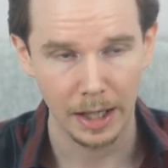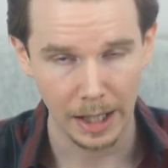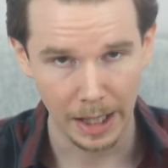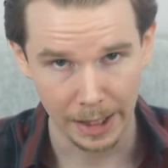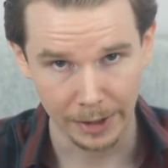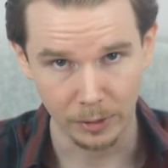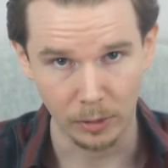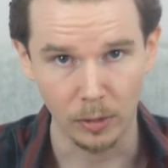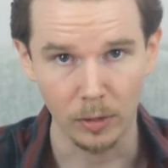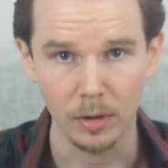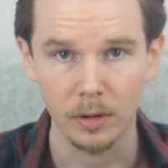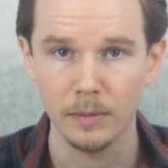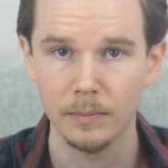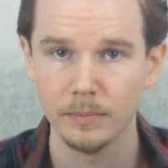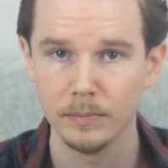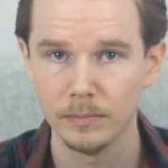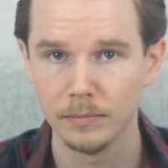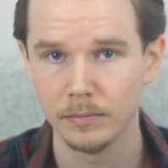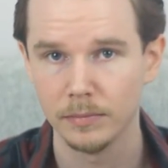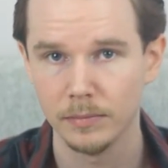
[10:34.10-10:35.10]
at all.
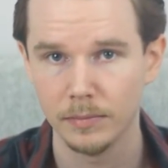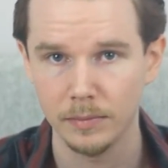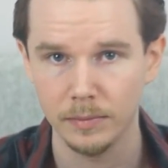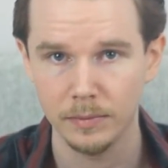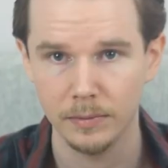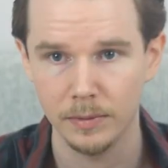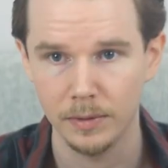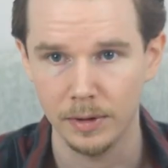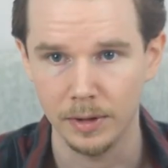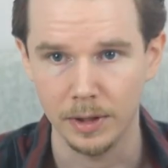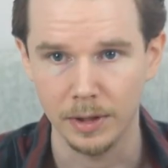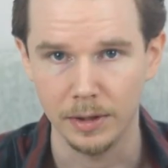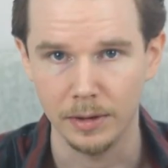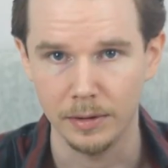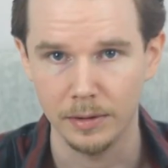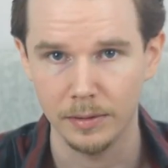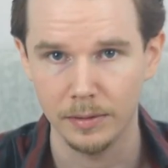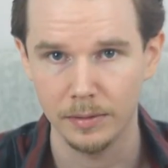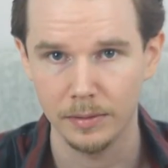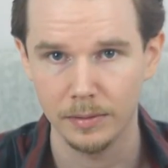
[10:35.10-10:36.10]

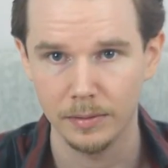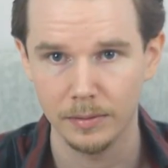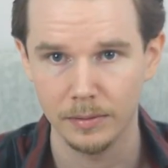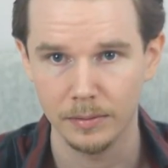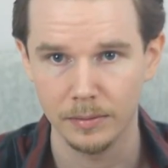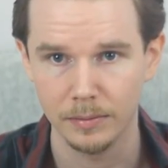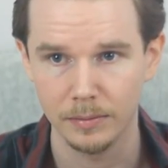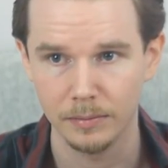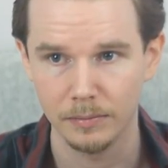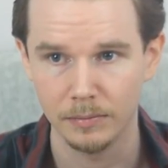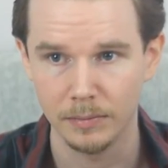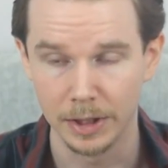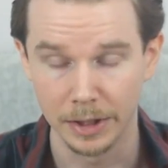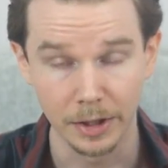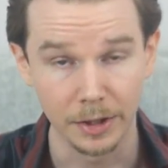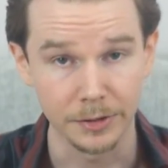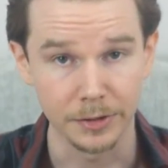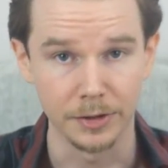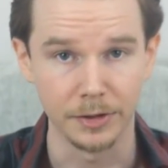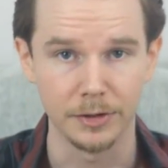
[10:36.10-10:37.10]
It
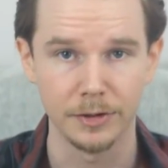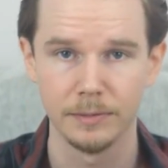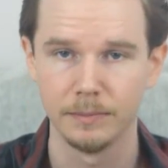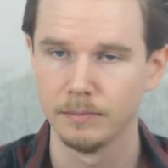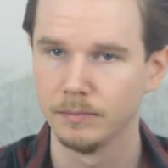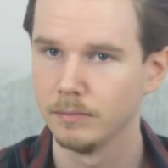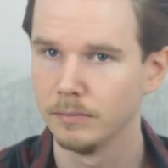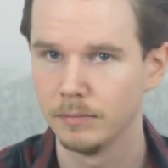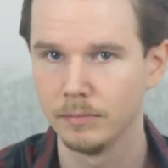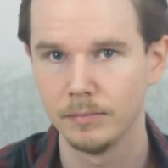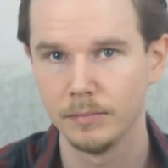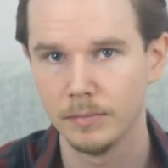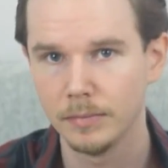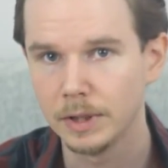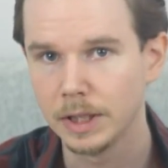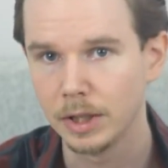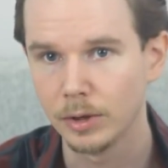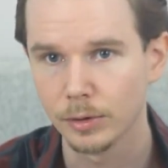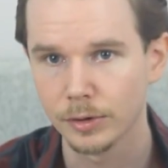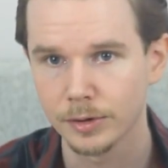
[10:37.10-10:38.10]
doesn't.
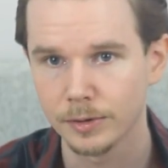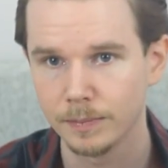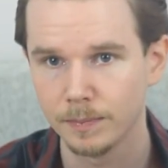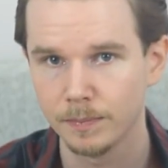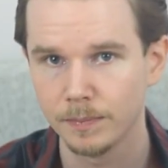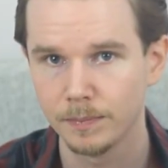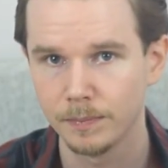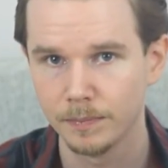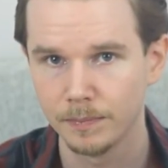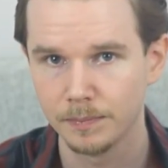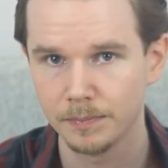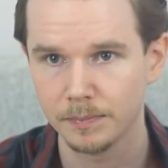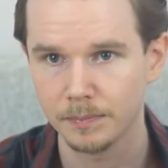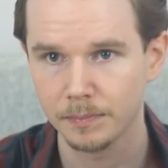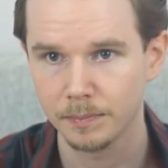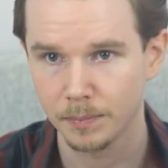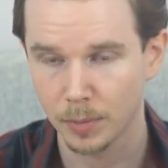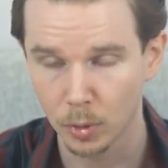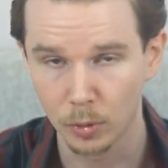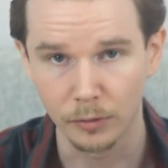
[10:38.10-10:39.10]
There's
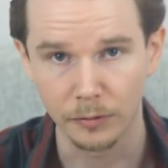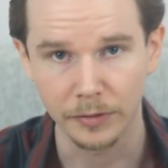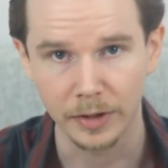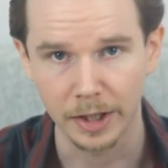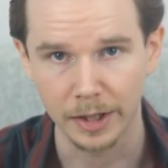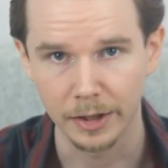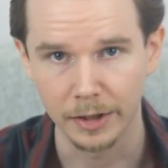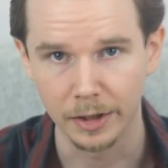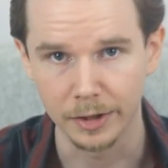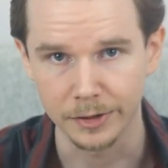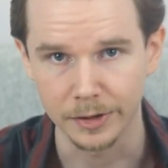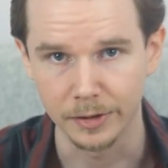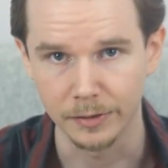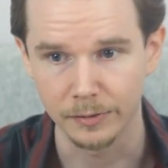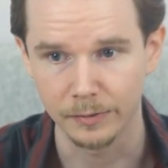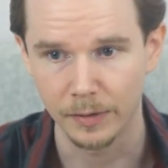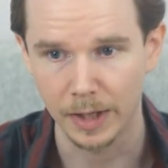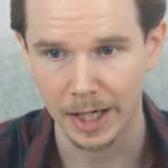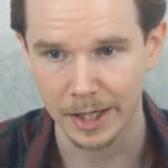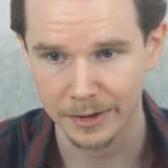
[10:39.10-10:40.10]
proof that it
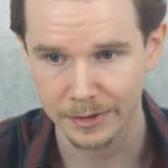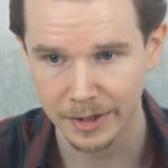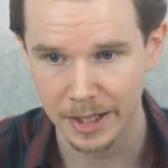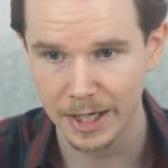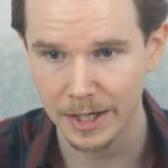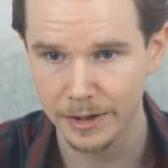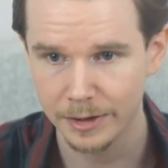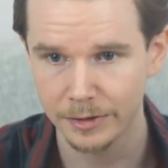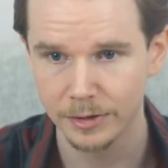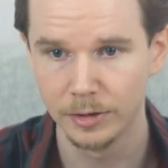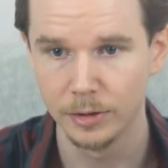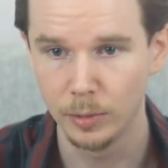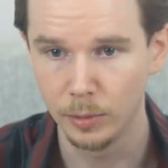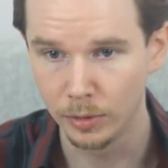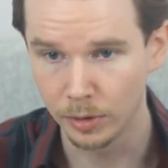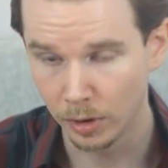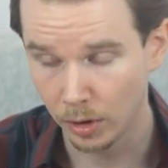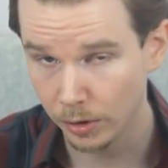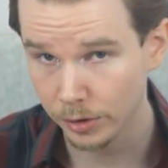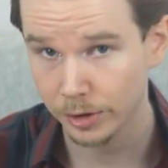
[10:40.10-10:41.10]
doesn't. Vaccines do
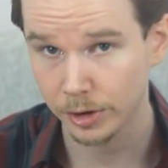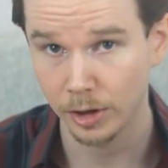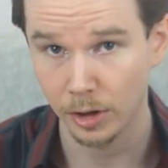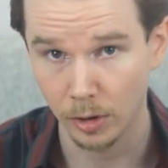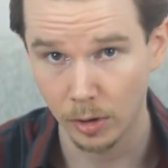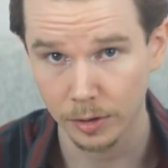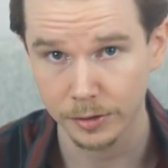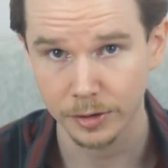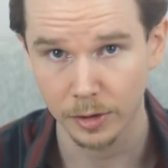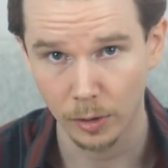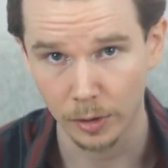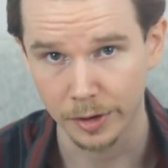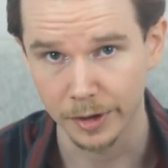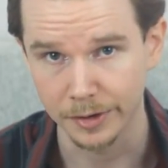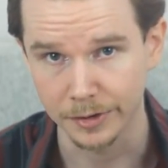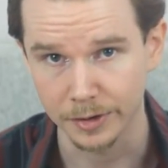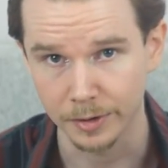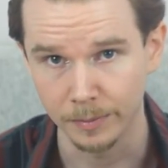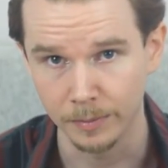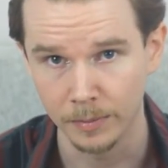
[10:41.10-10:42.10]
not cause
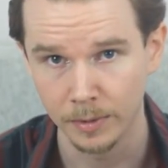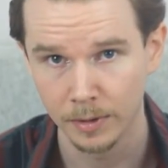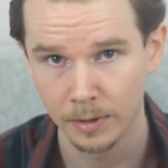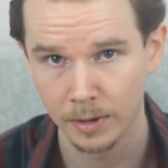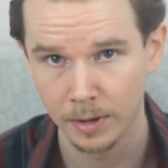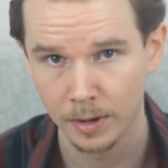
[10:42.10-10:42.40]
autism.